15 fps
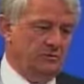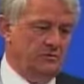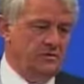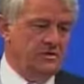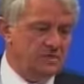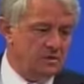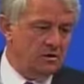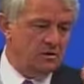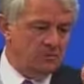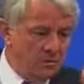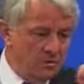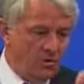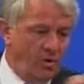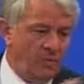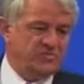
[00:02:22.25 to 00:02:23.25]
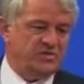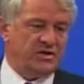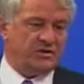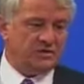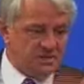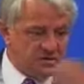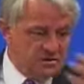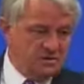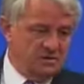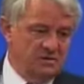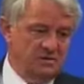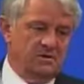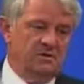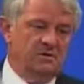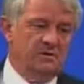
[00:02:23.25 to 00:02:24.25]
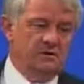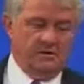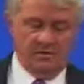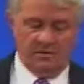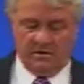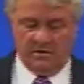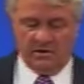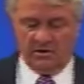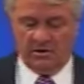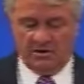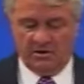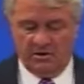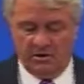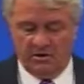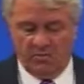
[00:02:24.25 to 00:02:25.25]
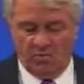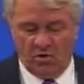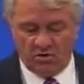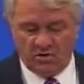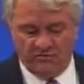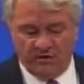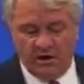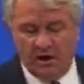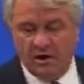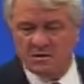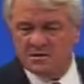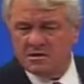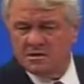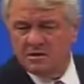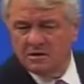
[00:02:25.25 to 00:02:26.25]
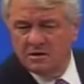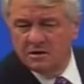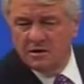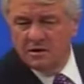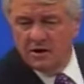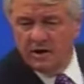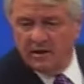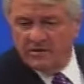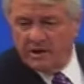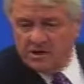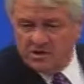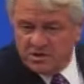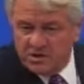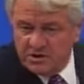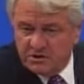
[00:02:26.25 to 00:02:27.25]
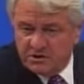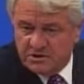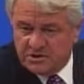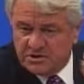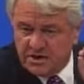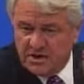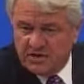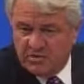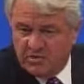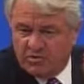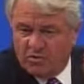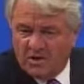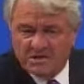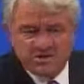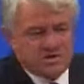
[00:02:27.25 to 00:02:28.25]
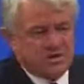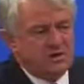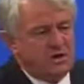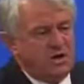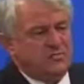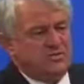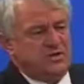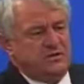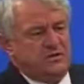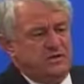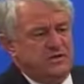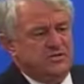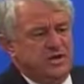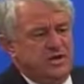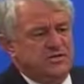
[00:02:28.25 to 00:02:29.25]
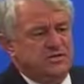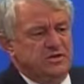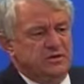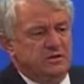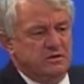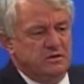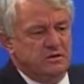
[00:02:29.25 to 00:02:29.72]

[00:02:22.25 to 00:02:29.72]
These are objects in the world of cars, and the engineer is dealing with one single object and changing it.